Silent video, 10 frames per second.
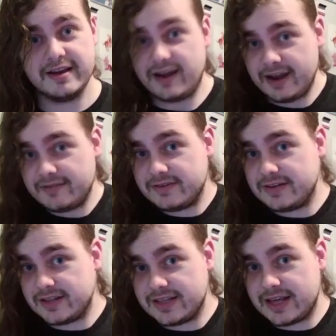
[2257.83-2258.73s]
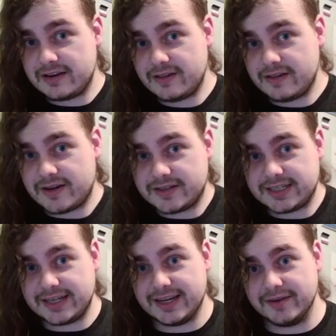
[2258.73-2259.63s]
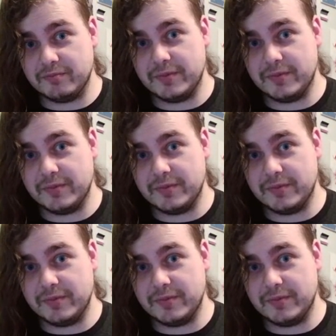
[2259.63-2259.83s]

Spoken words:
I haven't done that in a long time.